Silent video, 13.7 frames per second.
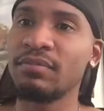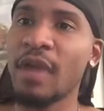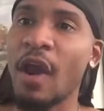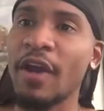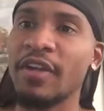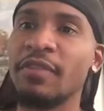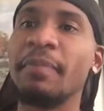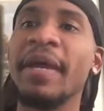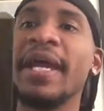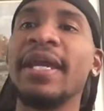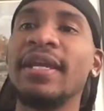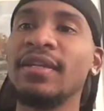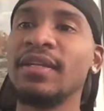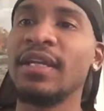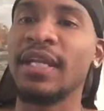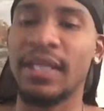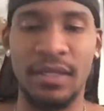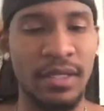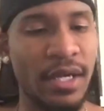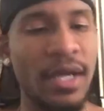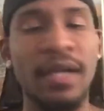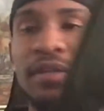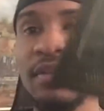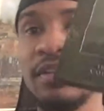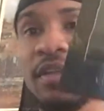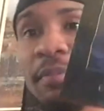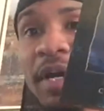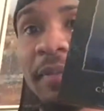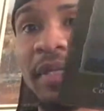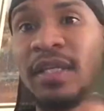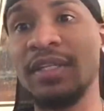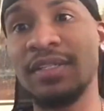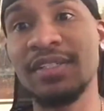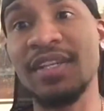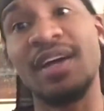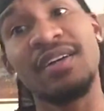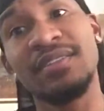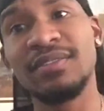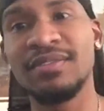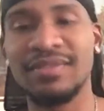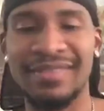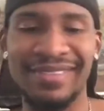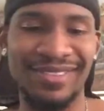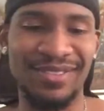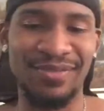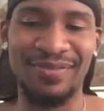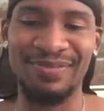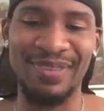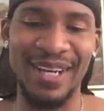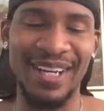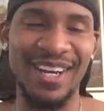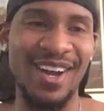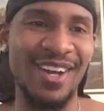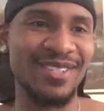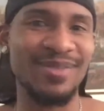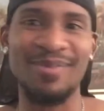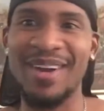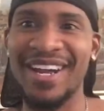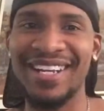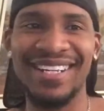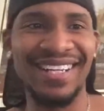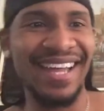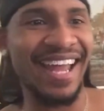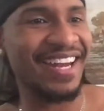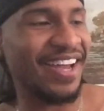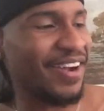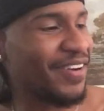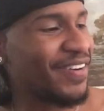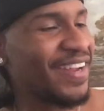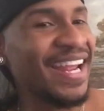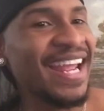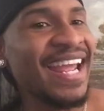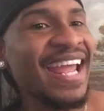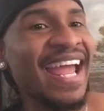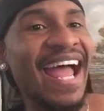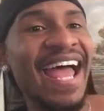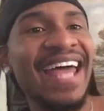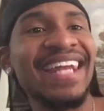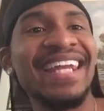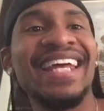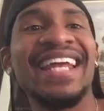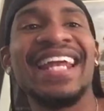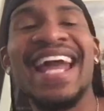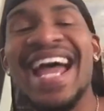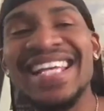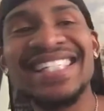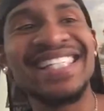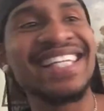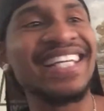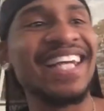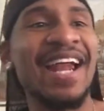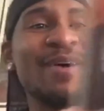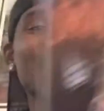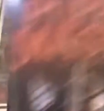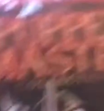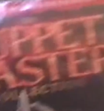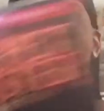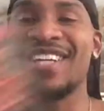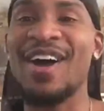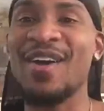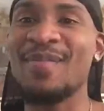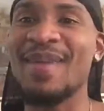Ardith Bey in The Mummy. So it's fucking awesome, right? I know. And then lastly, that I was gonna talk